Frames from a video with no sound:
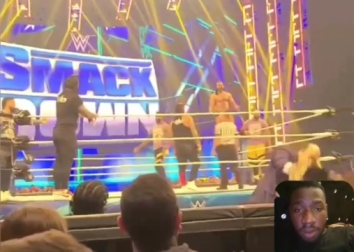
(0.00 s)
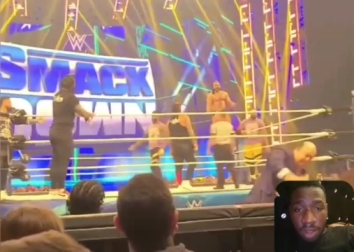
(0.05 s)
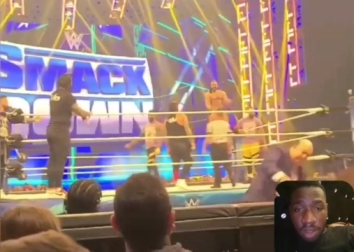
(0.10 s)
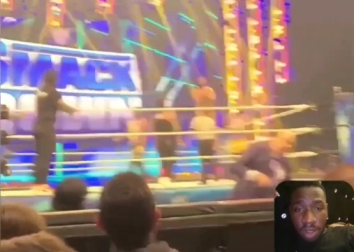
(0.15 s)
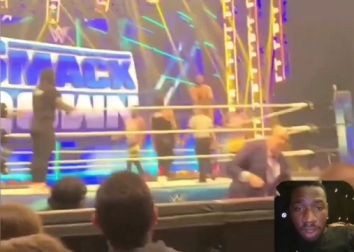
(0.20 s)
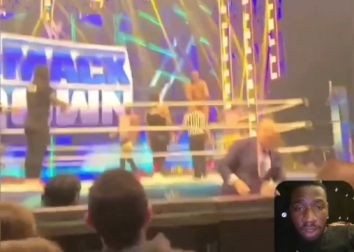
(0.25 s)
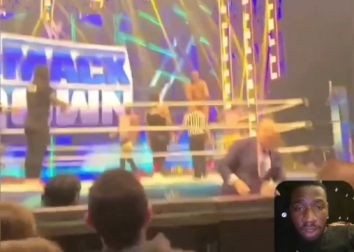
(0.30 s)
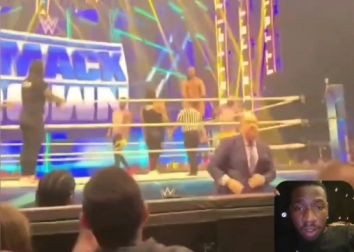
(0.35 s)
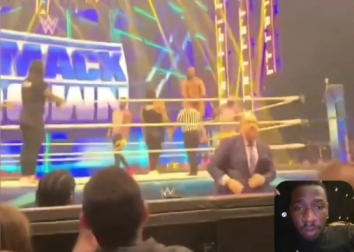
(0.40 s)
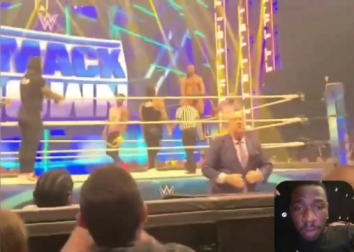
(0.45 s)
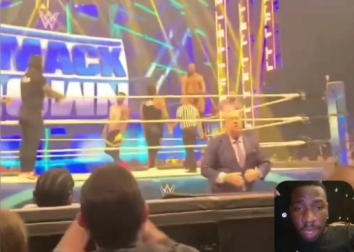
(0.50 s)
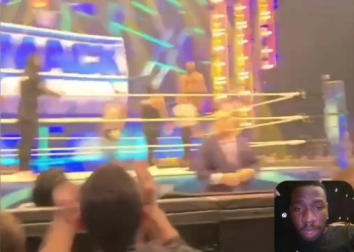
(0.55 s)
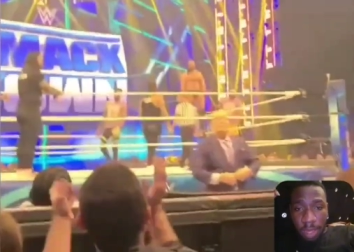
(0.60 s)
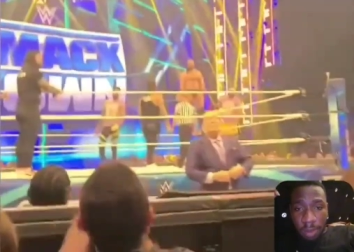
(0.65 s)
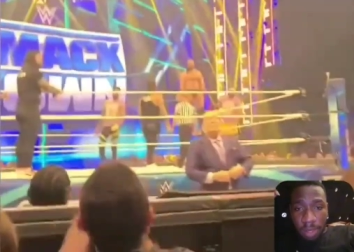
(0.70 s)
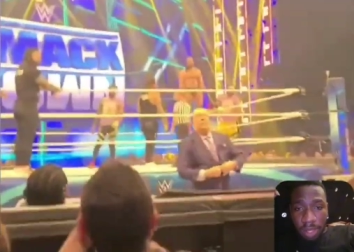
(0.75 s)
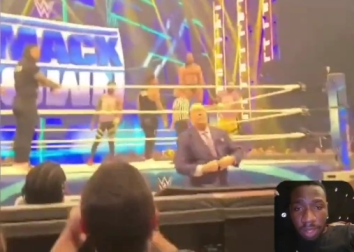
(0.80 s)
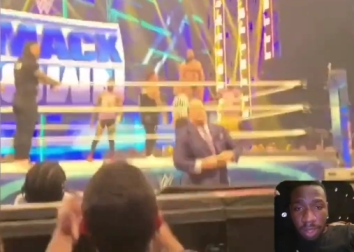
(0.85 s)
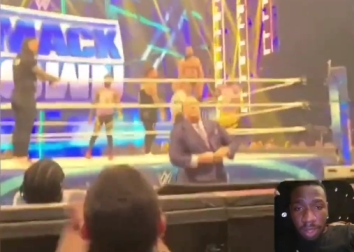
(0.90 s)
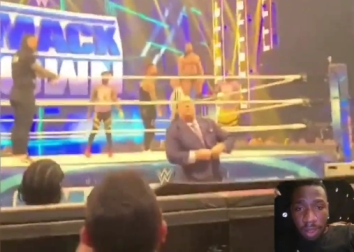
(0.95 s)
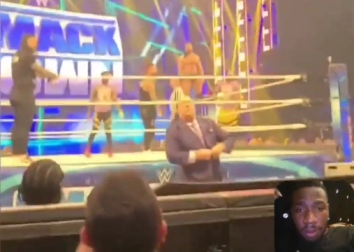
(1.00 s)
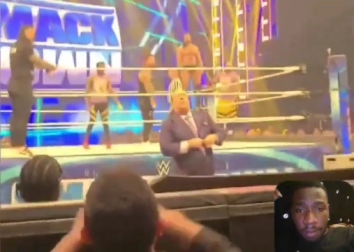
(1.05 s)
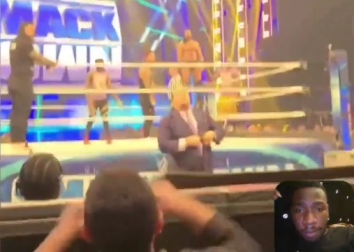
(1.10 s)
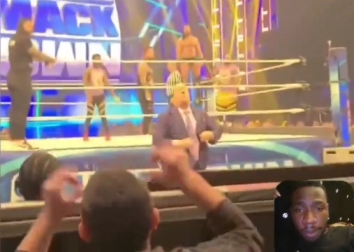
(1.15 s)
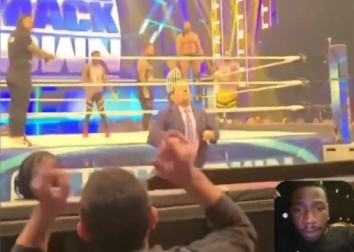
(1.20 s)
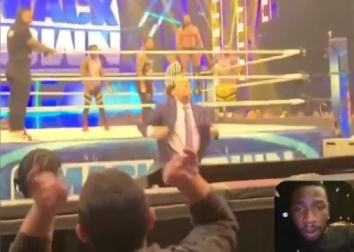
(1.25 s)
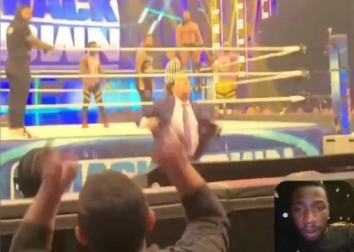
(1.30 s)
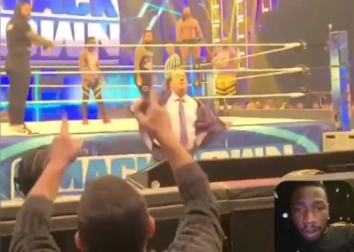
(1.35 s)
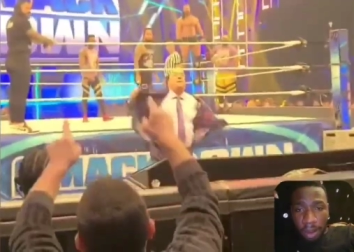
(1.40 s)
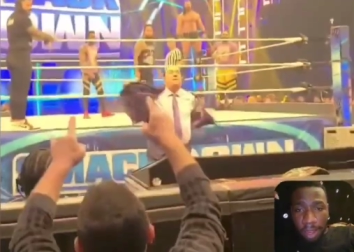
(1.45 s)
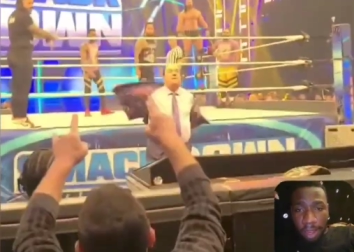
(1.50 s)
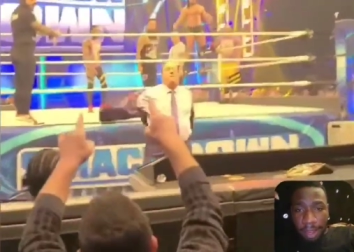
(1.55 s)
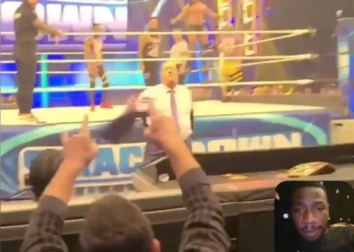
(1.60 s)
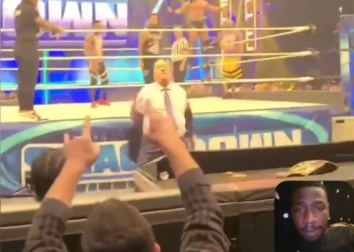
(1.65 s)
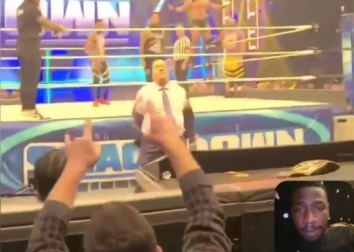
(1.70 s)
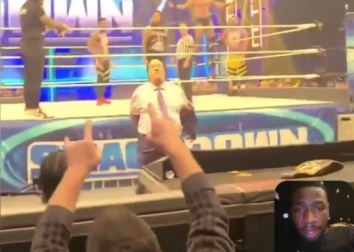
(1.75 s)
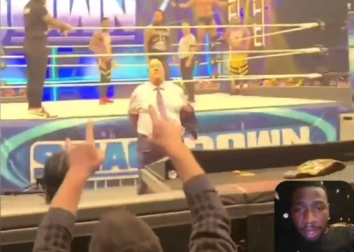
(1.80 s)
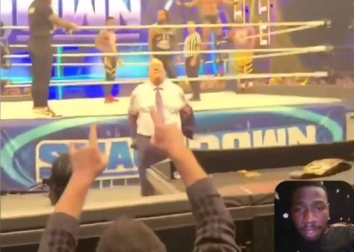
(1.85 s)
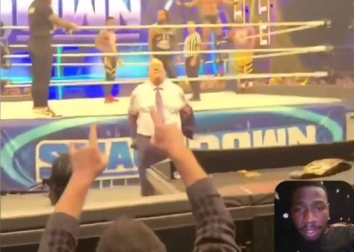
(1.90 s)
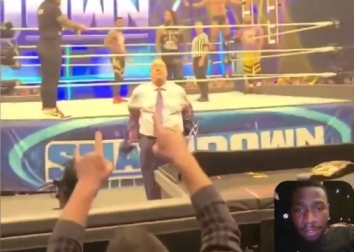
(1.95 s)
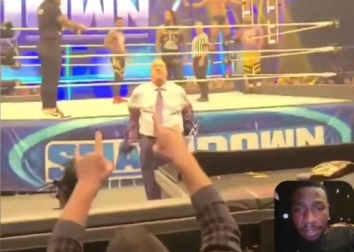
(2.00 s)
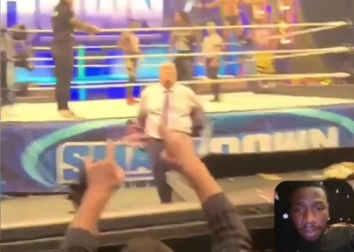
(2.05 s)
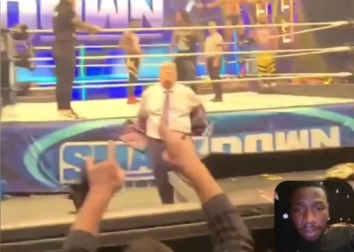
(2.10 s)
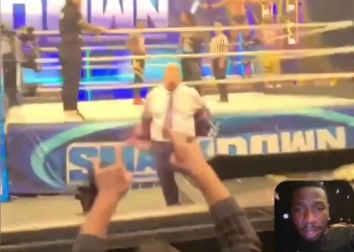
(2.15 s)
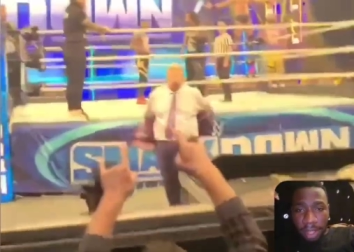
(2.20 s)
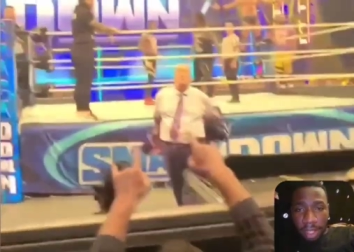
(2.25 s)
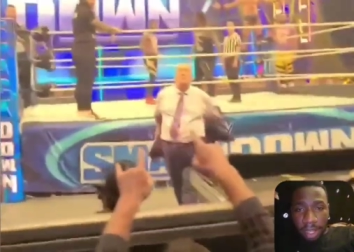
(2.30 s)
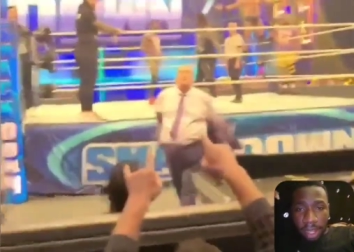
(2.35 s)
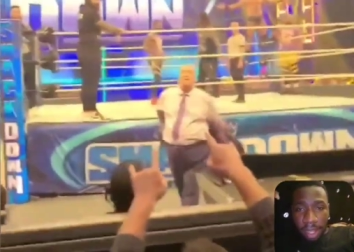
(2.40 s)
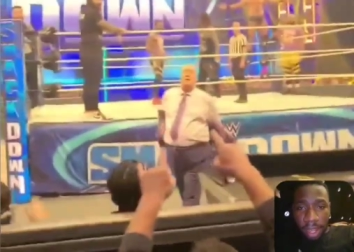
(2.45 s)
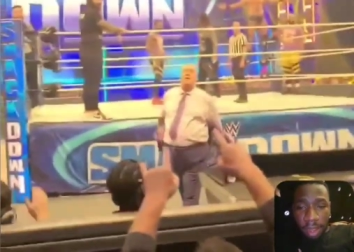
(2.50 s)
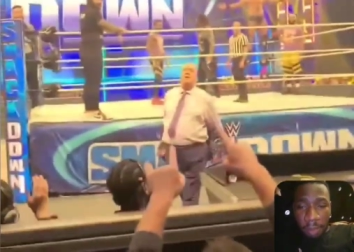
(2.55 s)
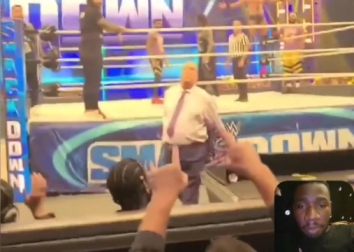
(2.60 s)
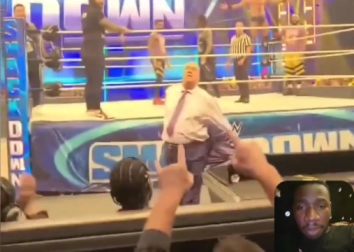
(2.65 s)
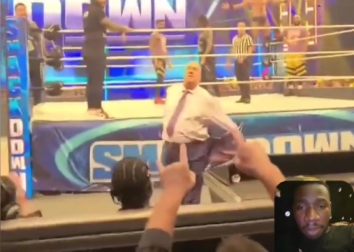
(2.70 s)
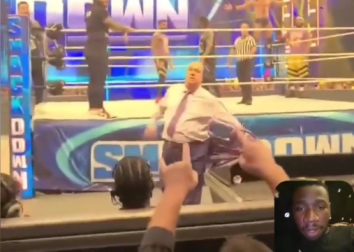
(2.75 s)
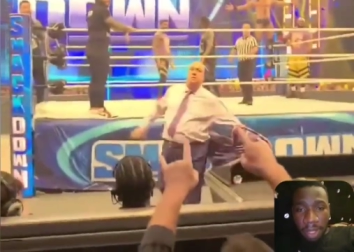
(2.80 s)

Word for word: go, baby. man is fired up.